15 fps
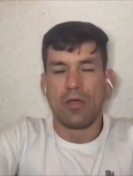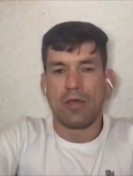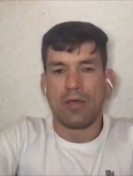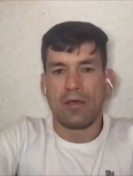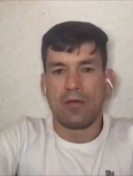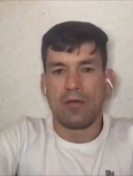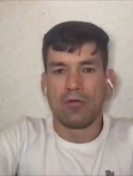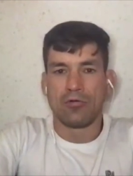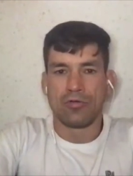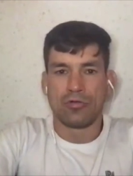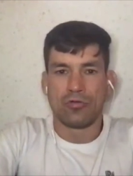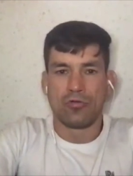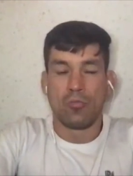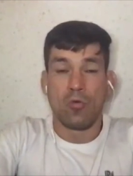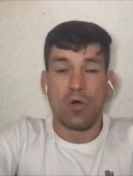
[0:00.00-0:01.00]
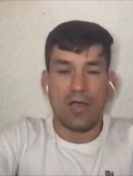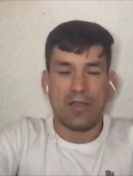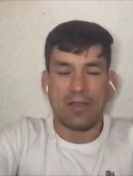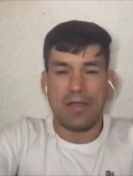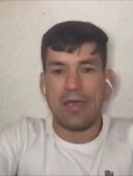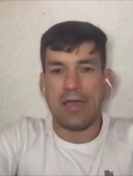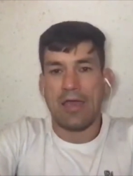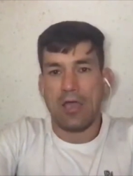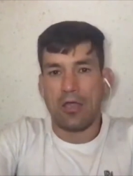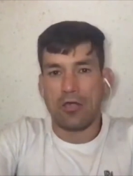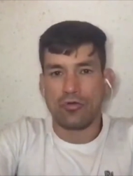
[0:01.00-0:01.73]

He goes to do Muay Thai and